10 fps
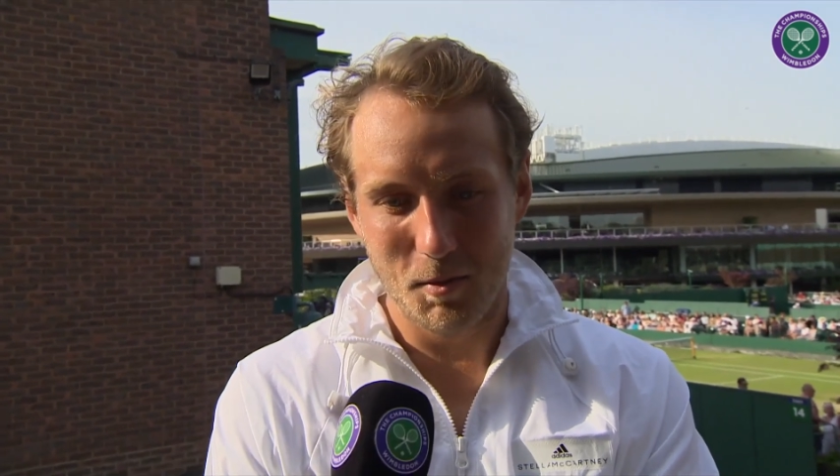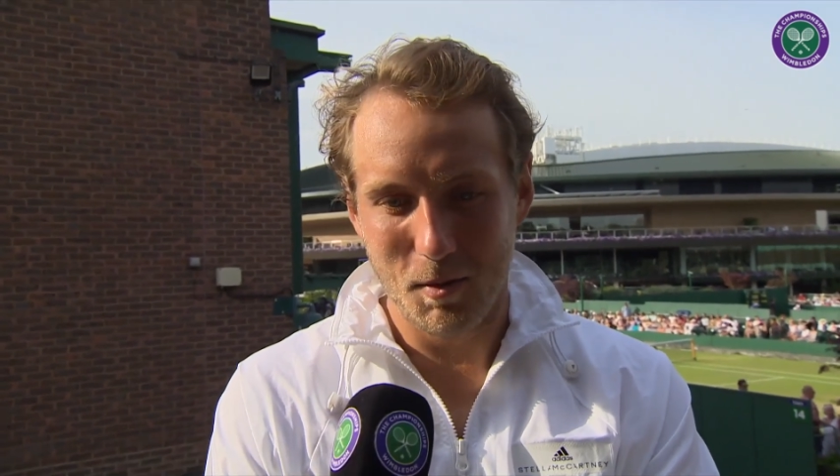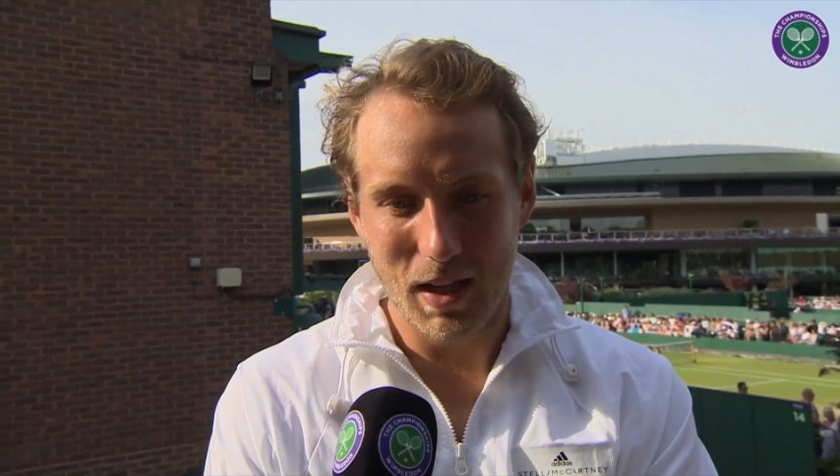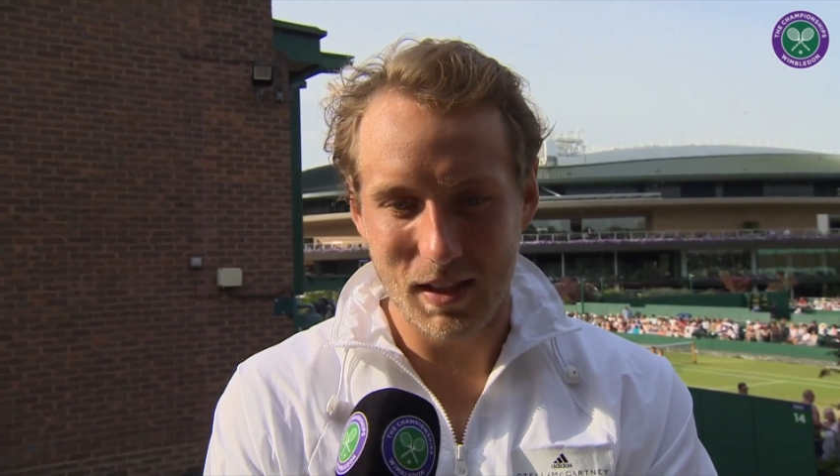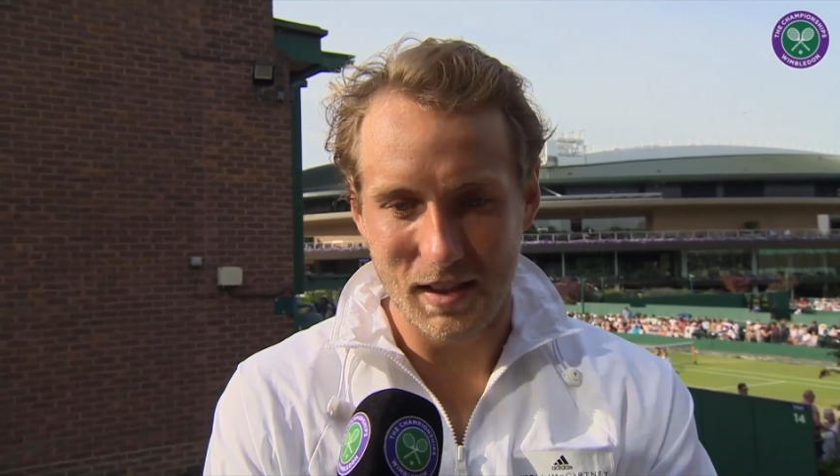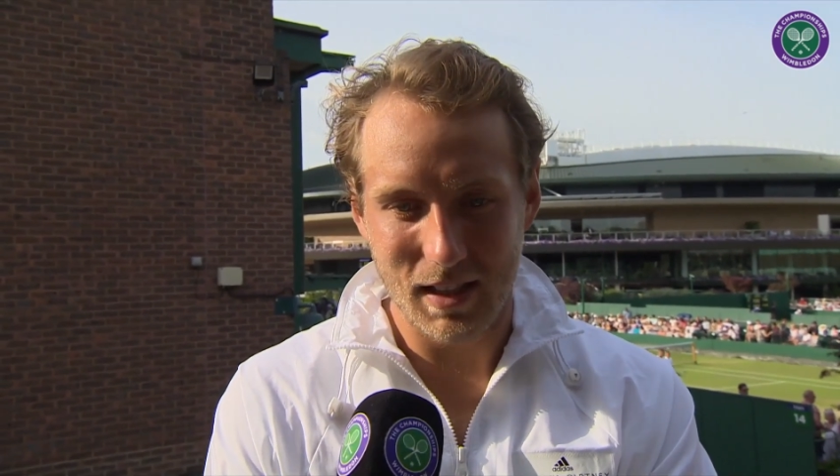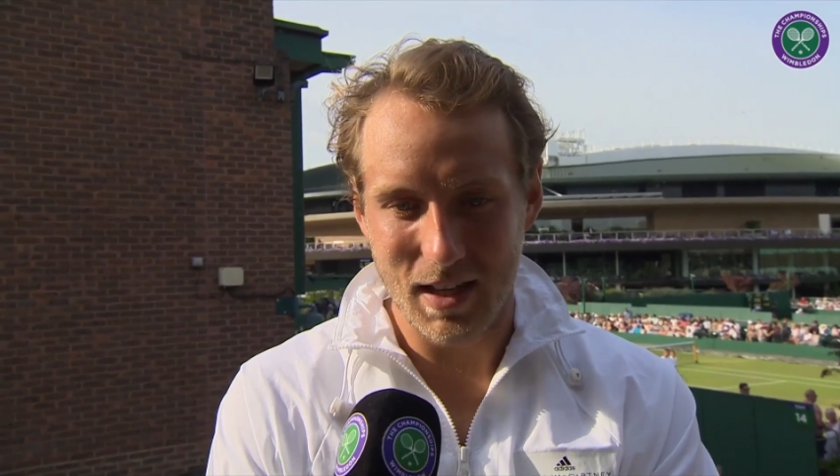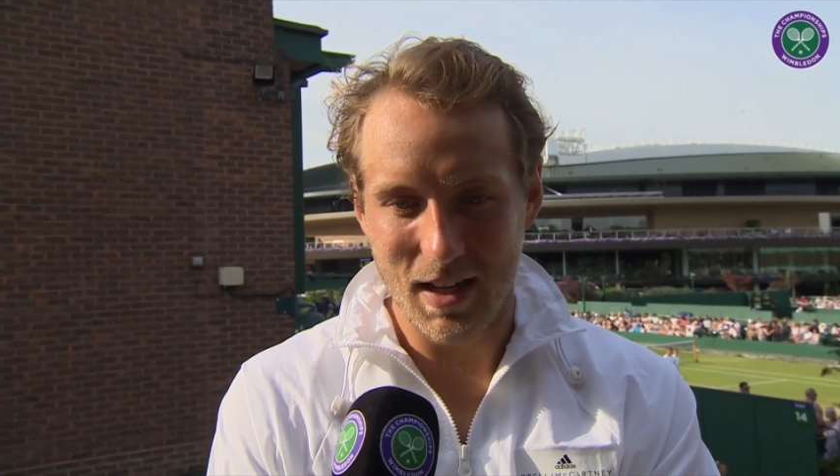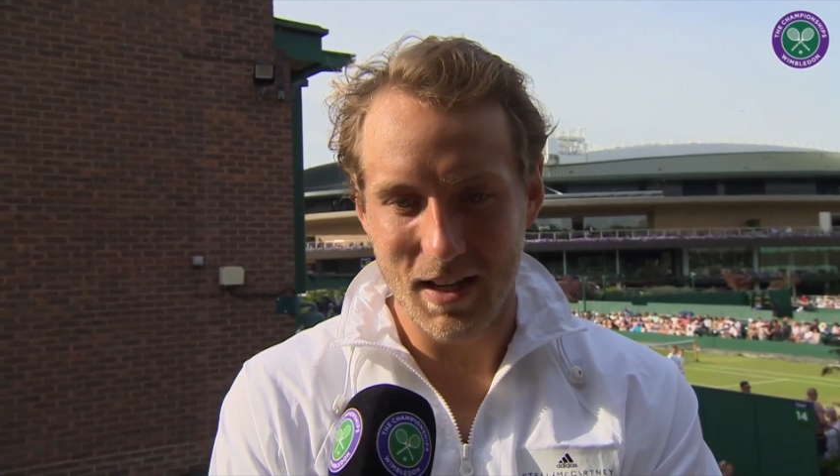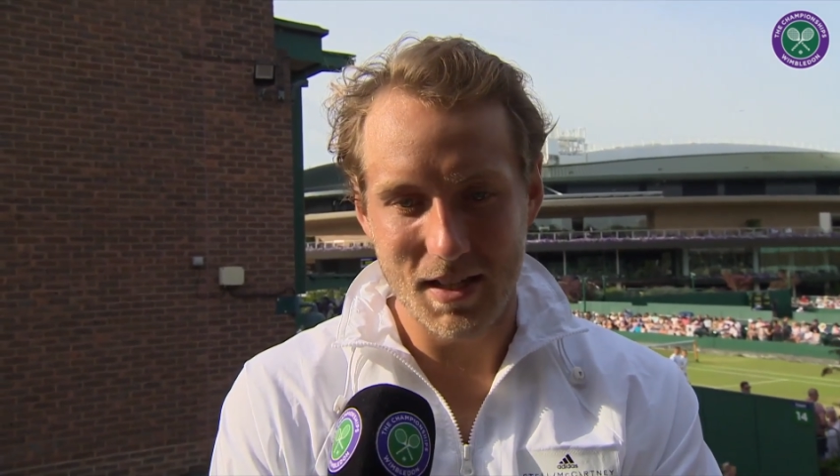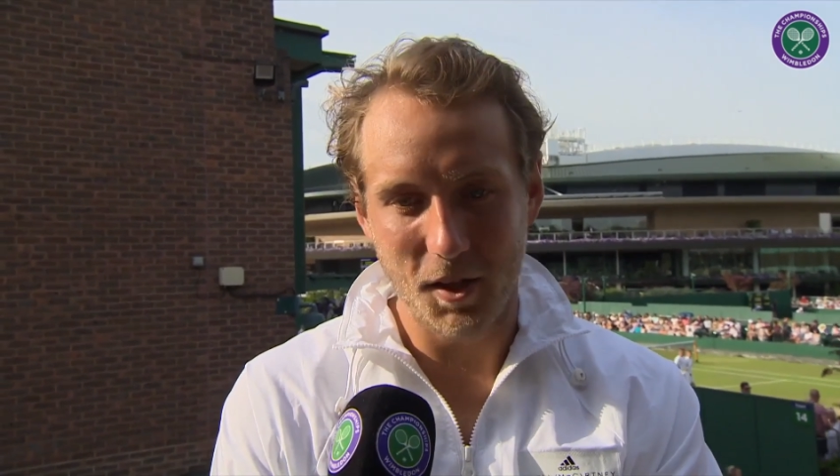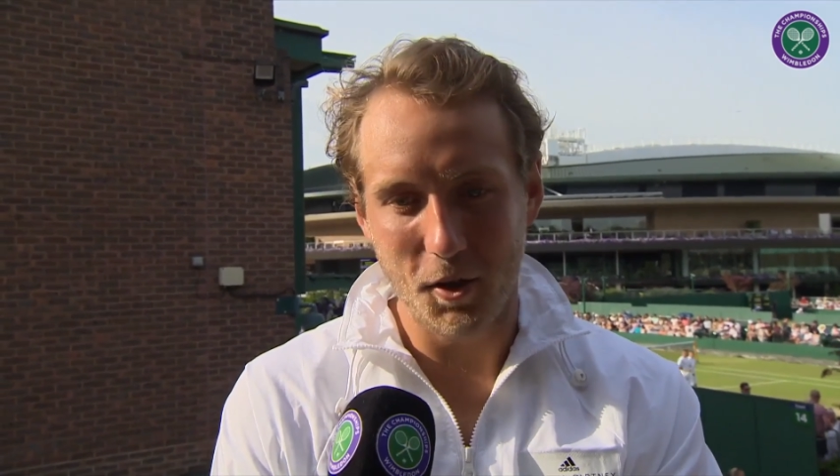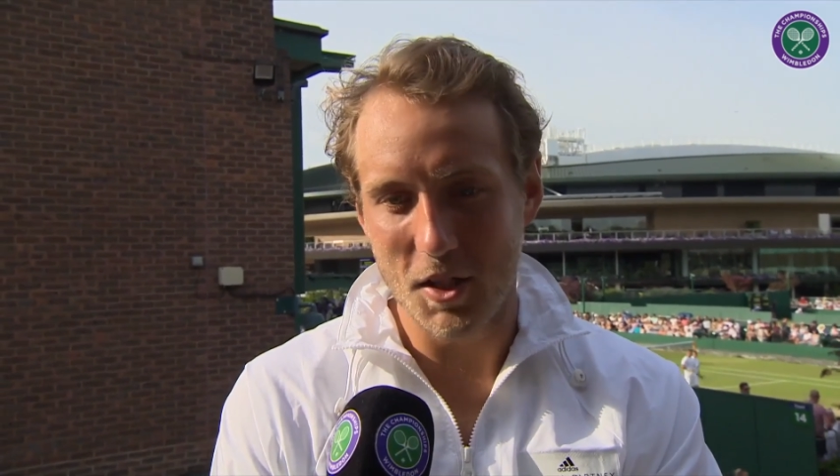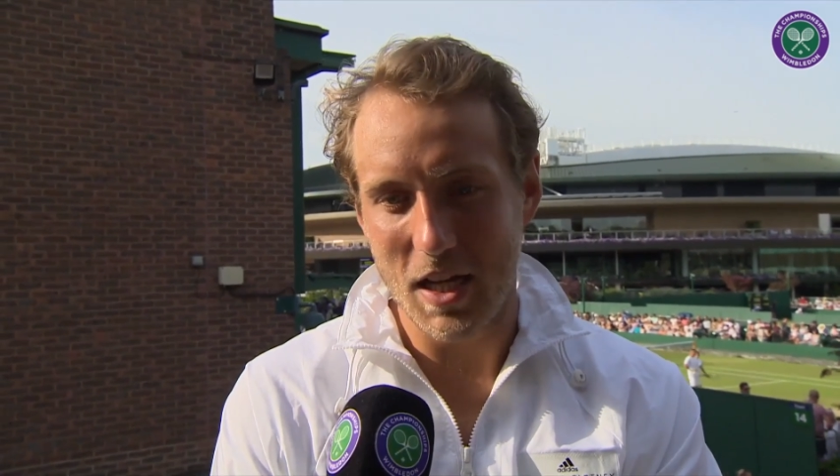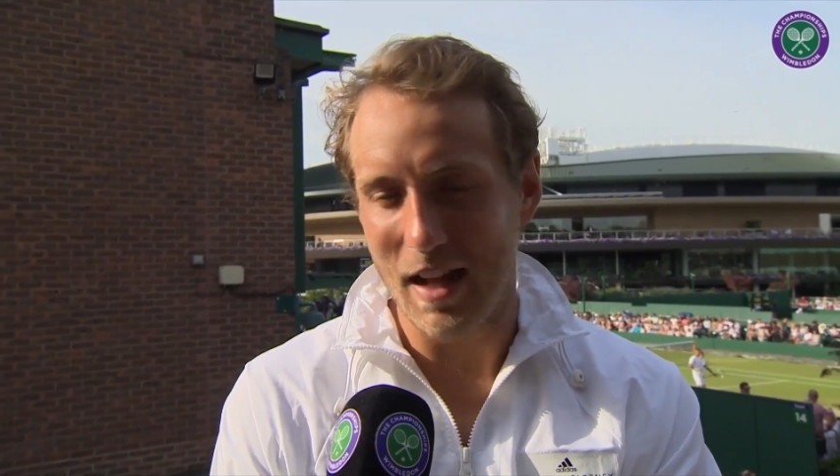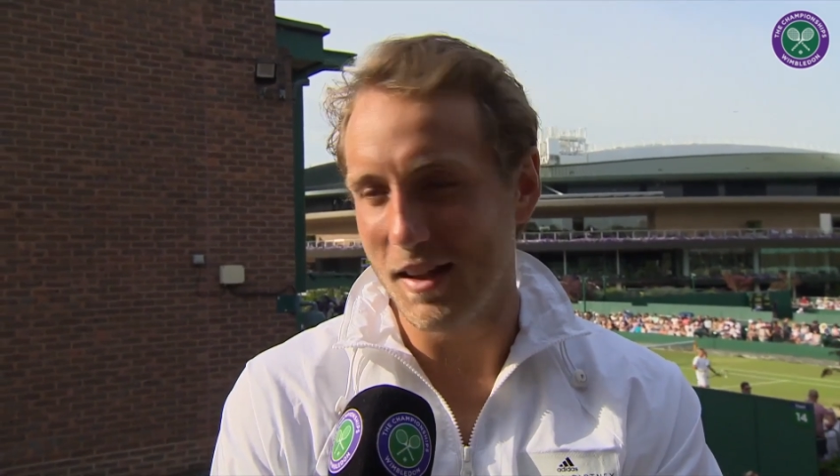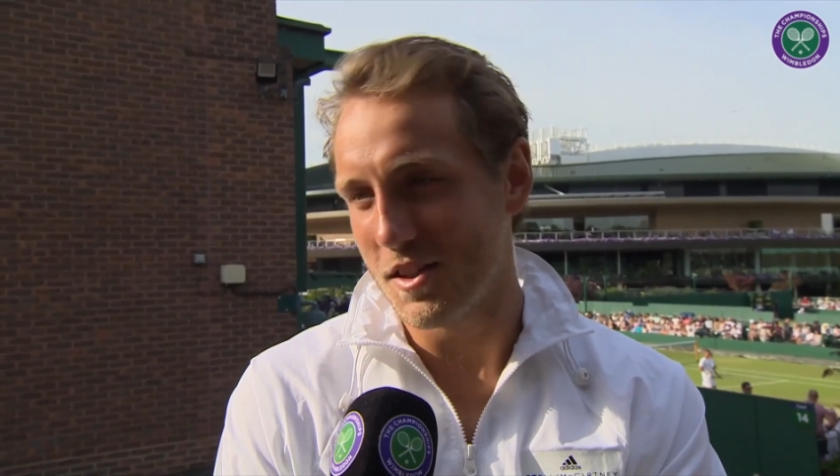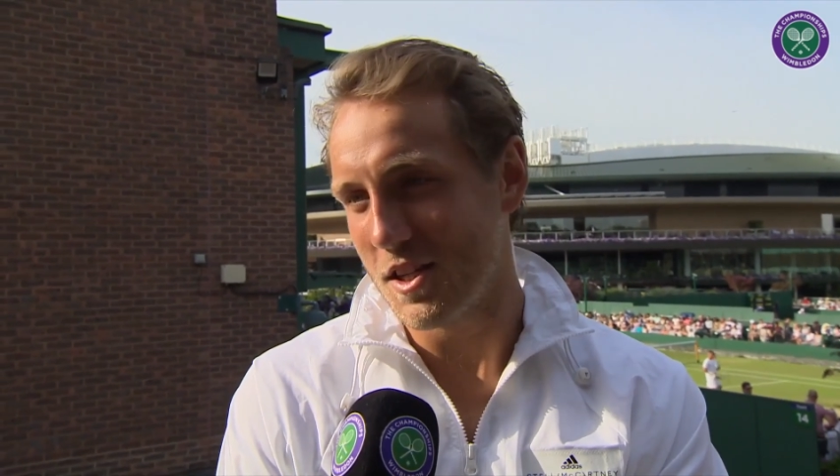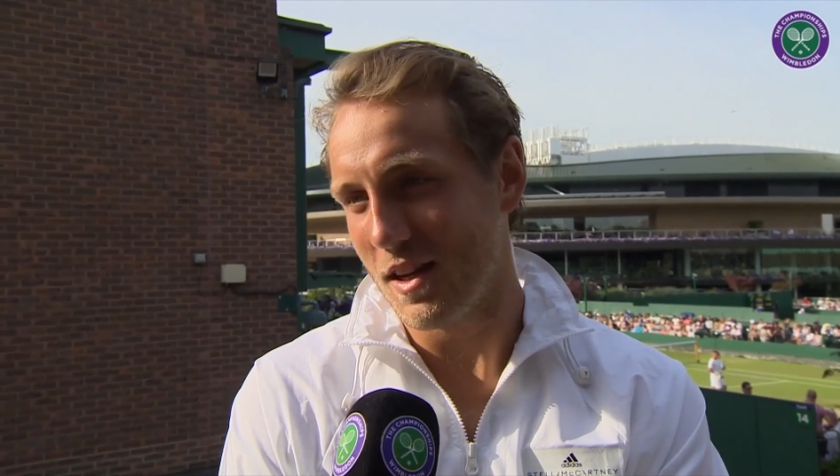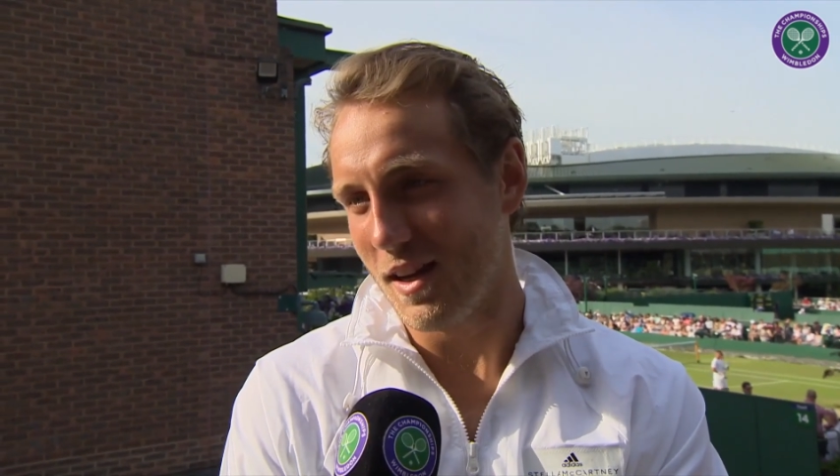Well, it's a good
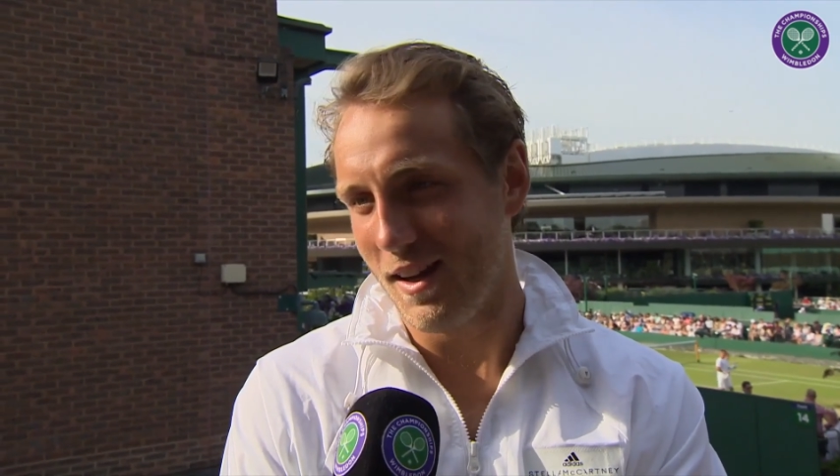challenge.